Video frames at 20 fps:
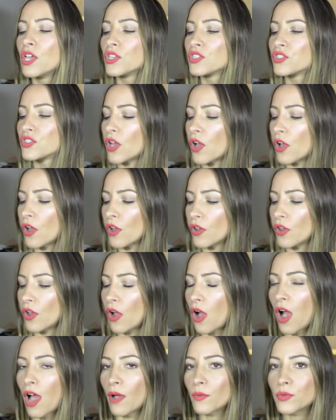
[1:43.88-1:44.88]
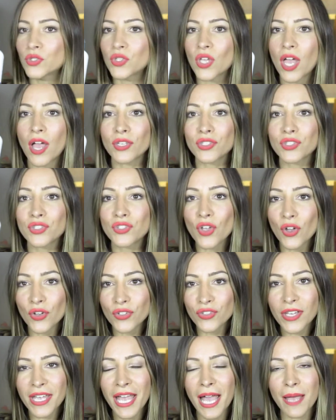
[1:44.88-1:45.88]
So I was so,
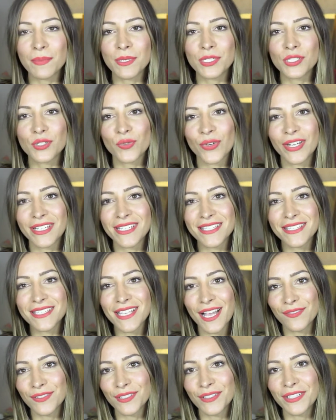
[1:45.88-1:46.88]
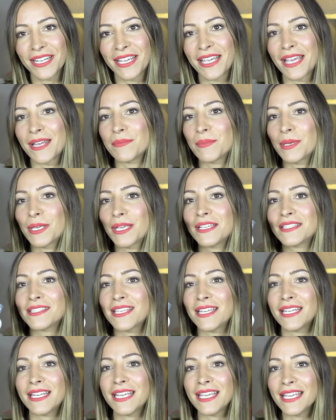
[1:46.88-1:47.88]
so happy to rediscover it again because
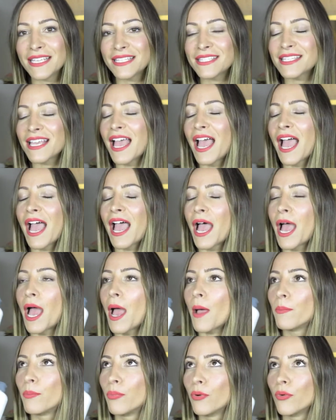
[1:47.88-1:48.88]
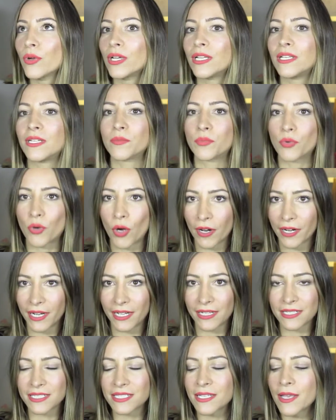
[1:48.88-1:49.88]
it is a brilliant
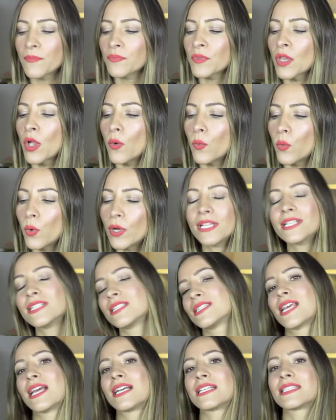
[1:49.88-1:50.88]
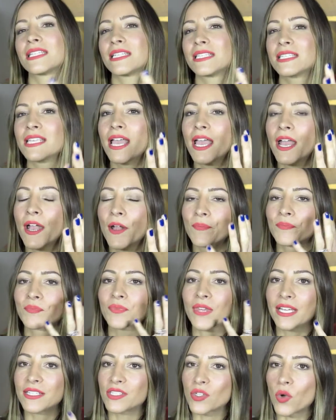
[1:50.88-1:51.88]
product. What it does is
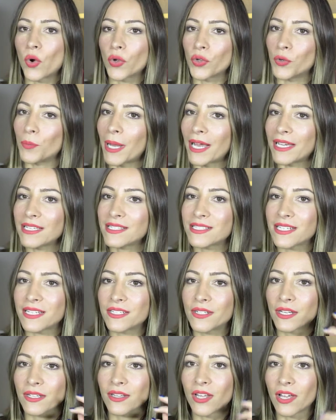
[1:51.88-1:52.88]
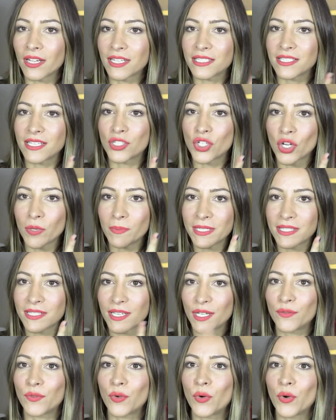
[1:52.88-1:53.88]
it's oil based and like I said, don't be
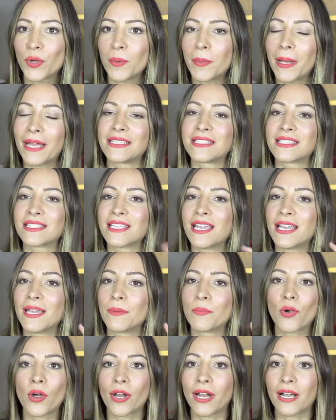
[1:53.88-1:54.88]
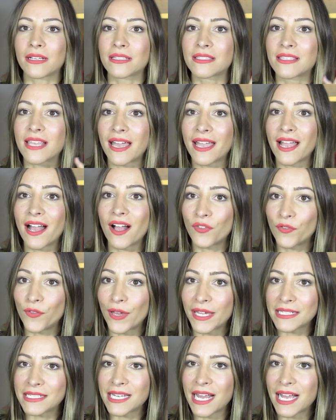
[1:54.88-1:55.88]
scared of oil based products. They are
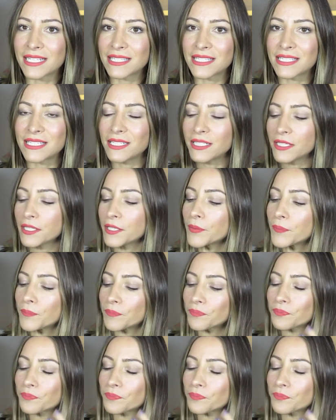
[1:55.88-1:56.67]
fantastic.